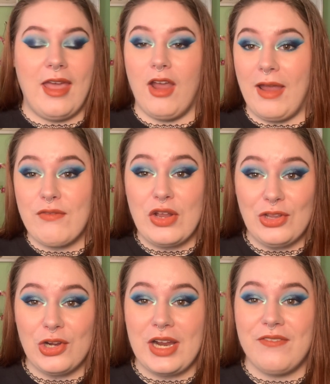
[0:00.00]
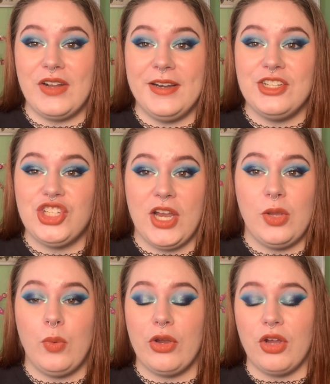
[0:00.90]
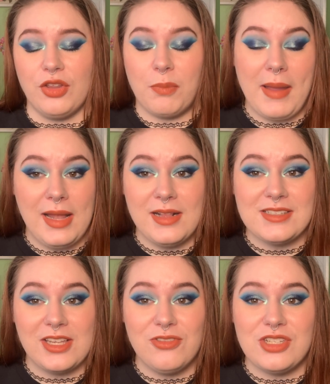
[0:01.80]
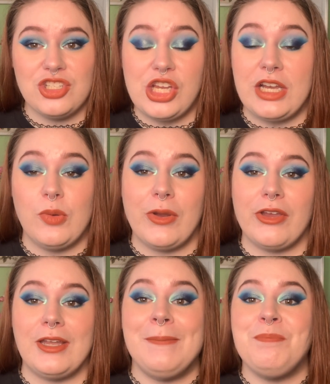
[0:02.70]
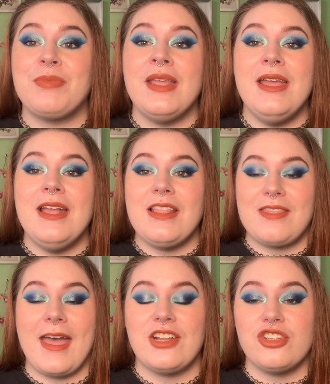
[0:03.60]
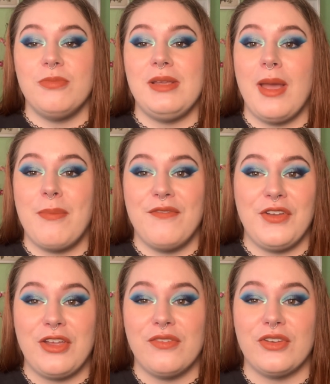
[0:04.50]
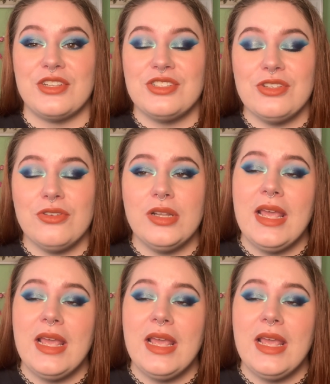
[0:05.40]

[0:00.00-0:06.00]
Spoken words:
Every look I've done in January, all the palettes I used in January, that should be up very, very soon.